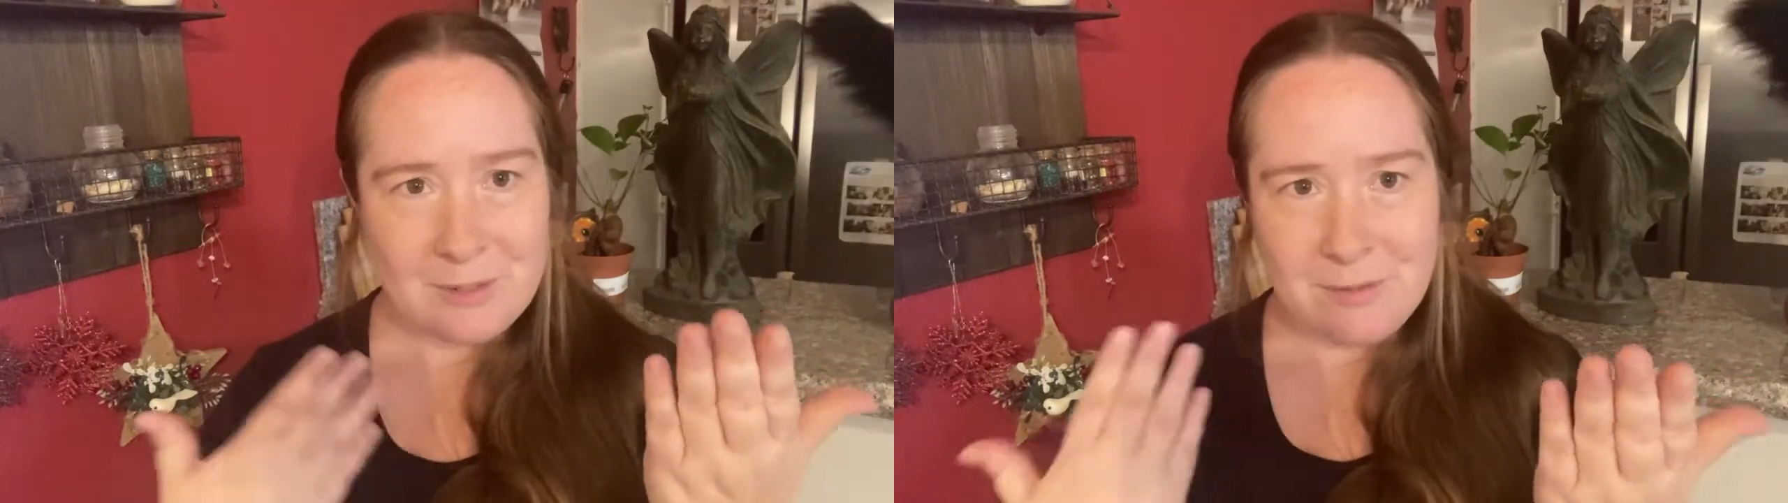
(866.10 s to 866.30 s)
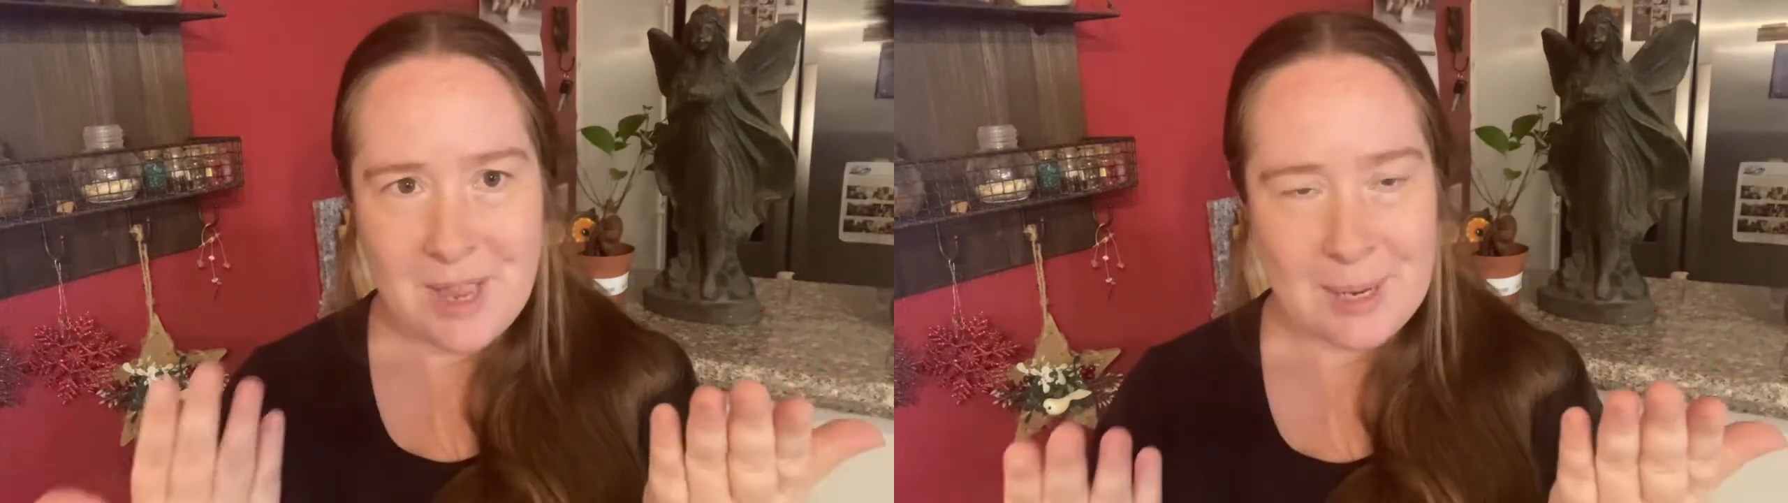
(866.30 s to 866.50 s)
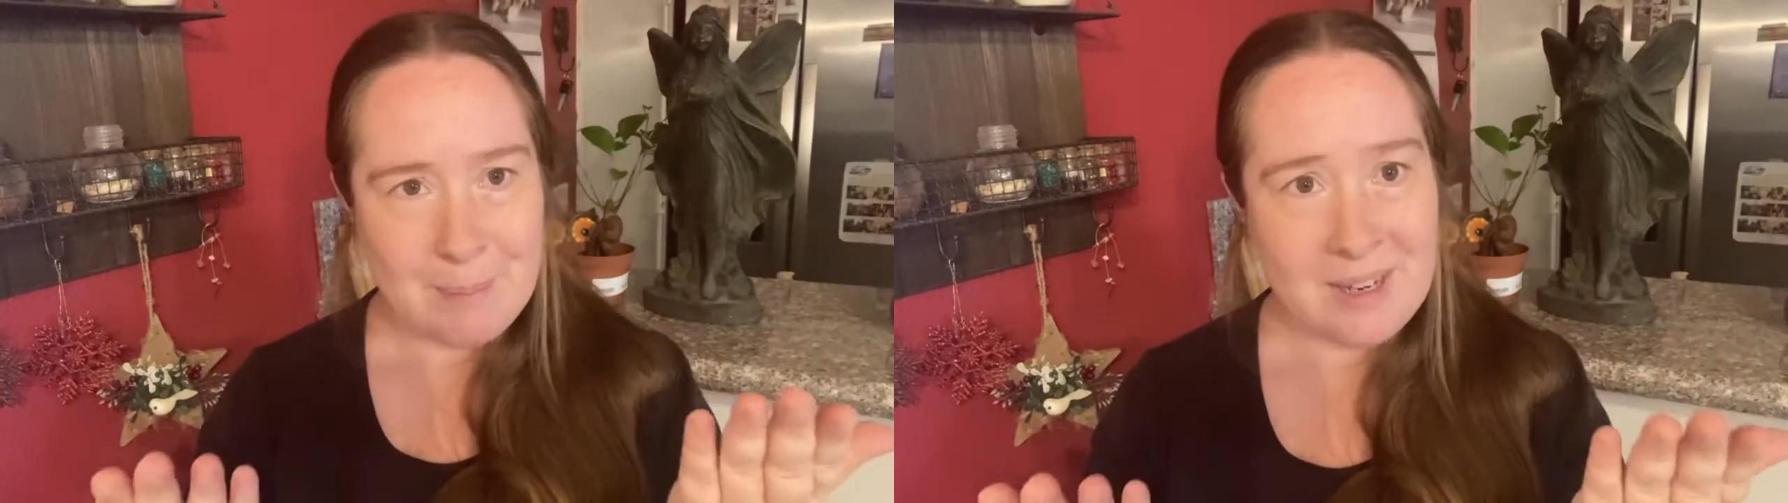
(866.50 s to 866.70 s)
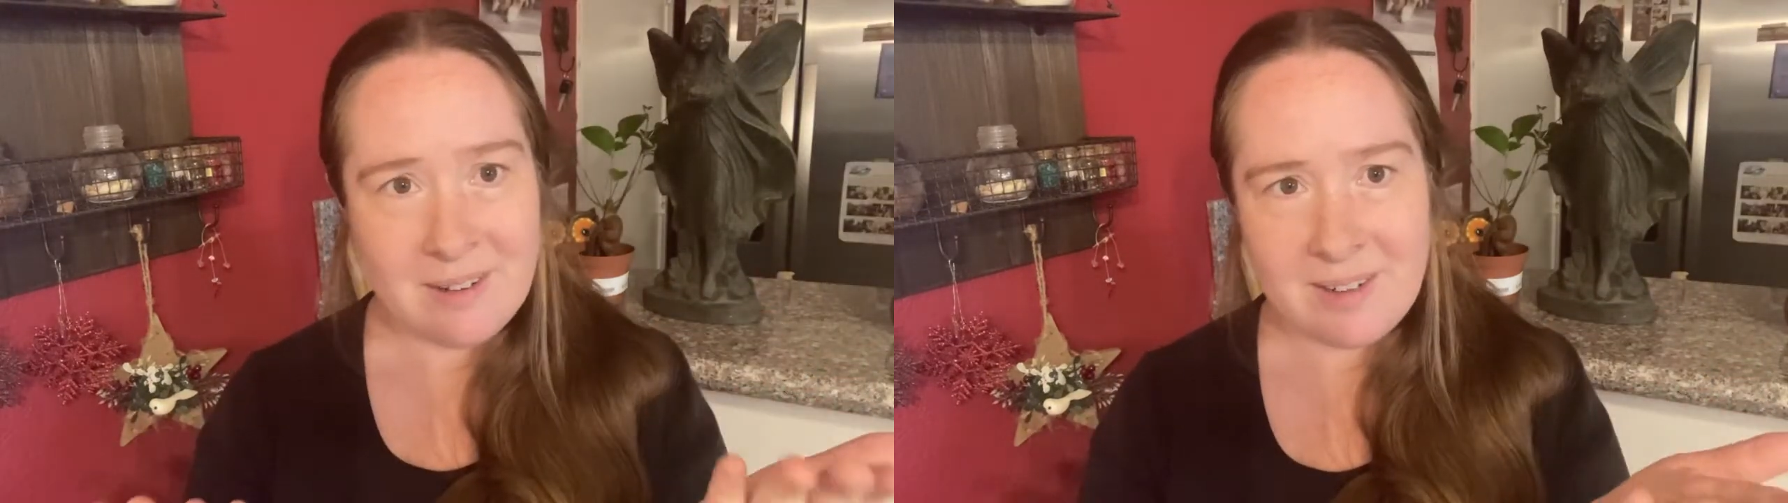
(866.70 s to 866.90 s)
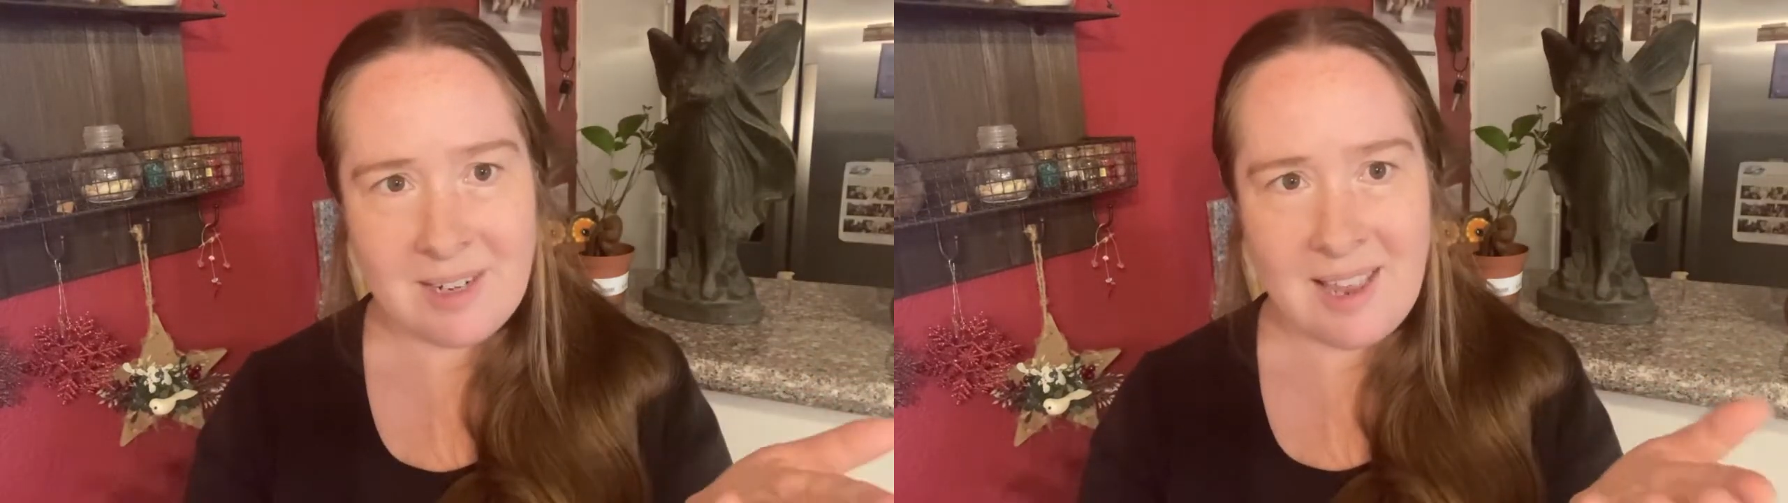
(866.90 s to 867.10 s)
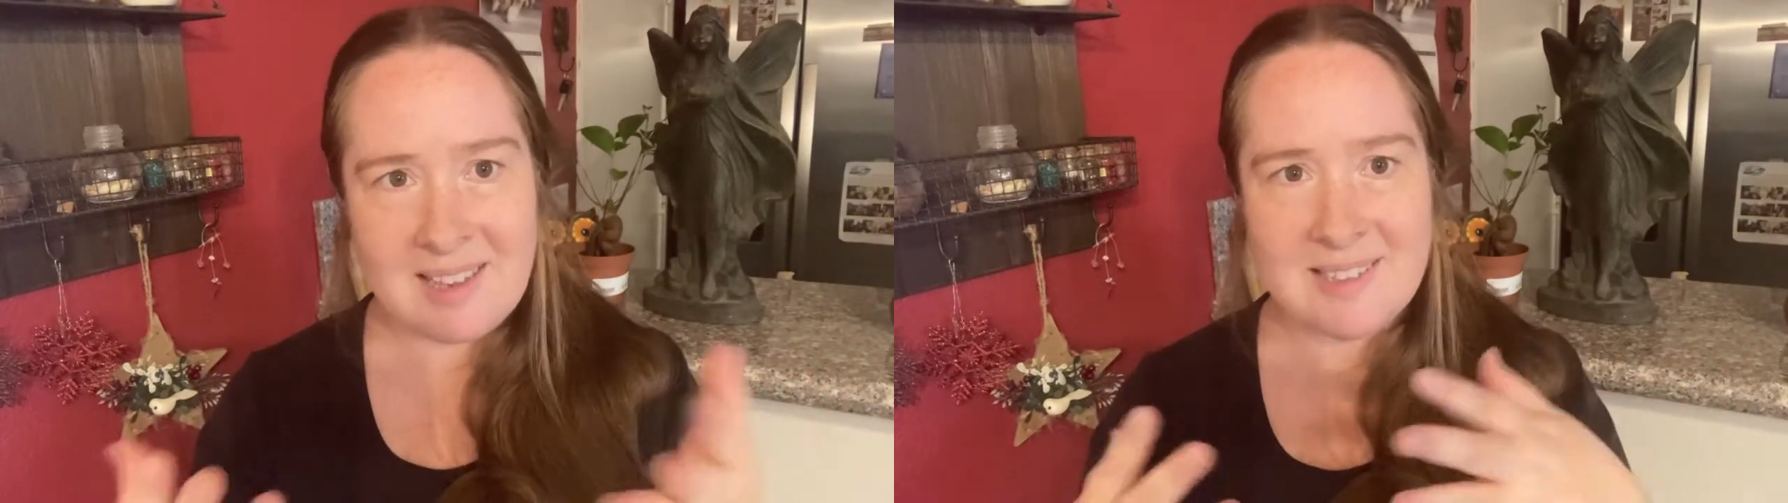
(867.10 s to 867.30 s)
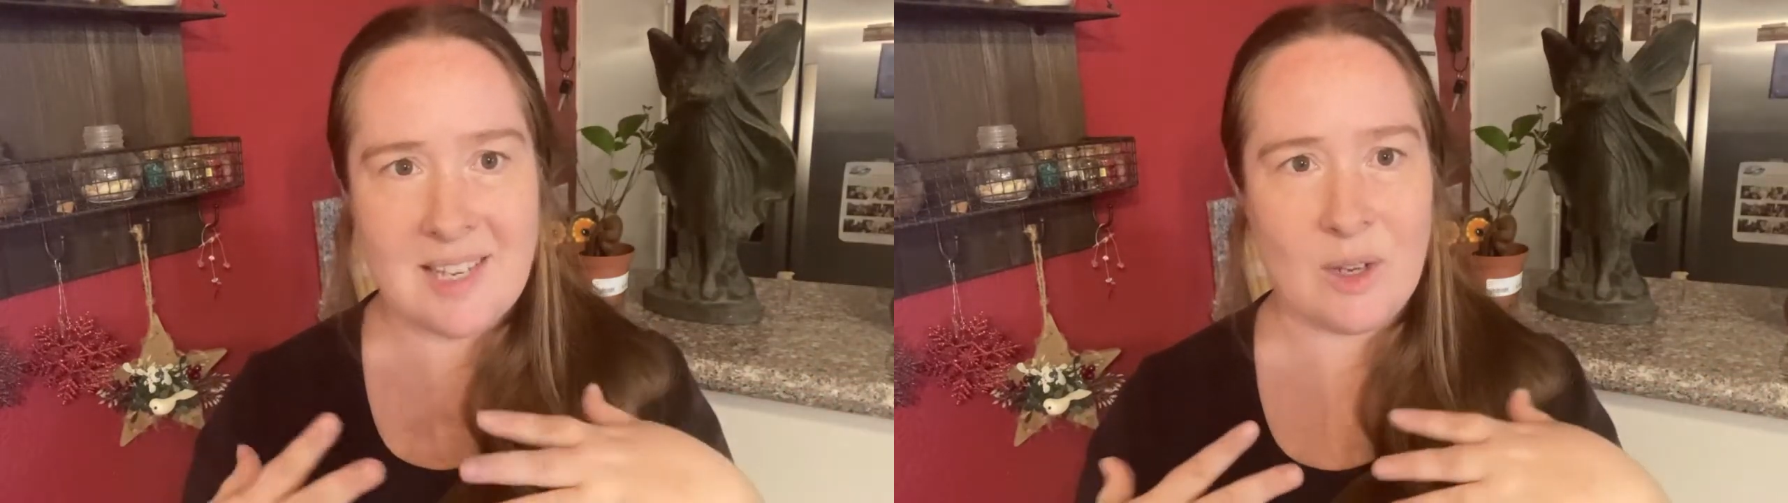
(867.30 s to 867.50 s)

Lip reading: Fae appearing as